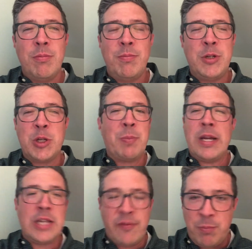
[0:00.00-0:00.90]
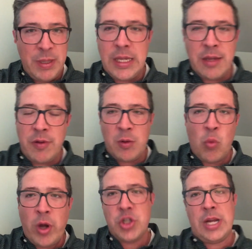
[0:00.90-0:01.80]
just by be given
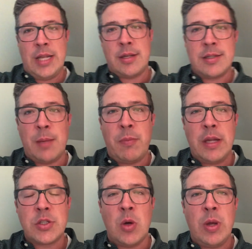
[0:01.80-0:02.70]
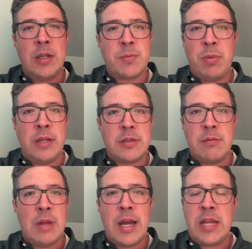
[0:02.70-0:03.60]
one chance on something. So it's
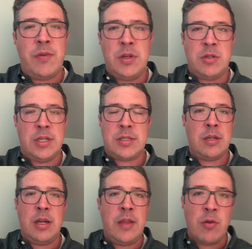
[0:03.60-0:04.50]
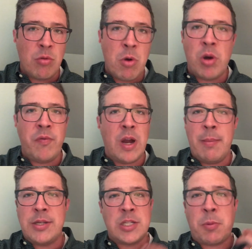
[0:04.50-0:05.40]
not even just in the remote
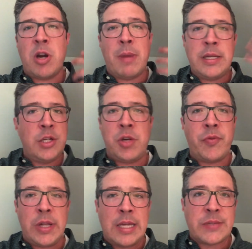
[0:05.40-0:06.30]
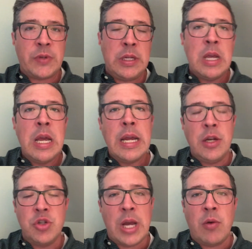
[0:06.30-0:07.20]
environment. It's just part of my teaching philosophy
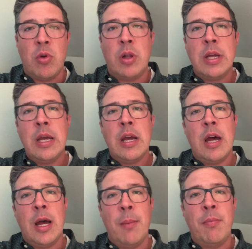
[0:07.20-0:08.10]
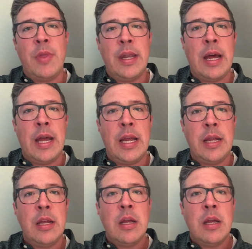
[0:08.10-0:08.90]
in general, that I